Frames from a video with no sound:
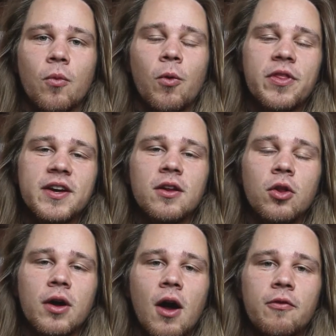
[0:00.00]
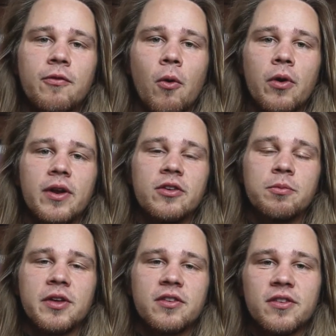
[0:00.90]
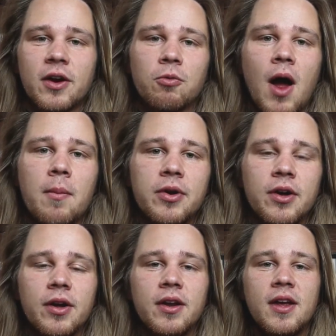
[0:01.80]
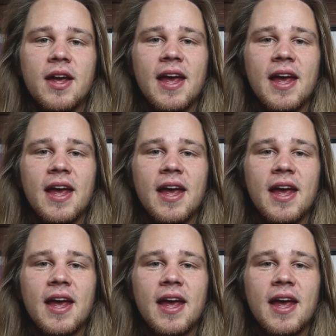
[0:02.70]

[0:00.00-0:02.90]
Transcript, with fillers: One thing to look out for is places like Robinhood.